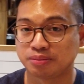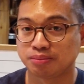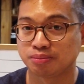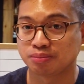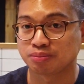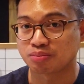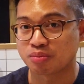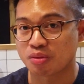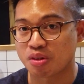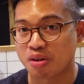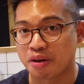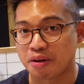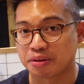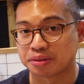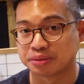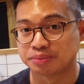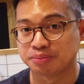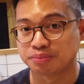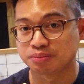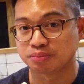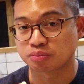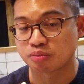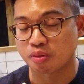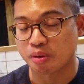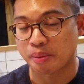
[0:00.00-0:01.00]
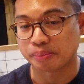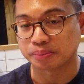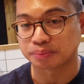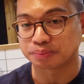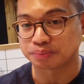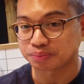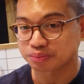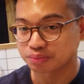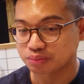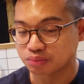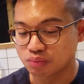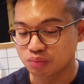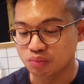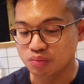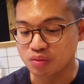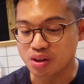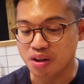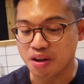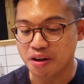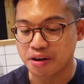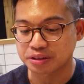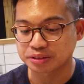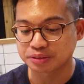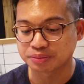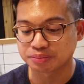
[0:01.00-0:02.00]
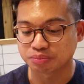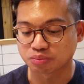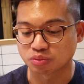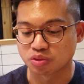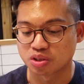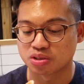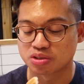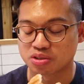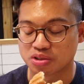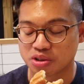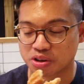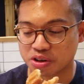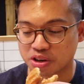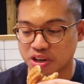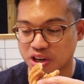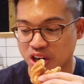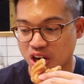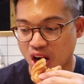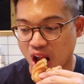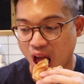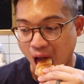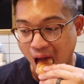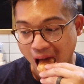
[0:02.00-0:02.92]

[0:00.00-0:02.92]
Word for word: What are your thoughts? This is so good.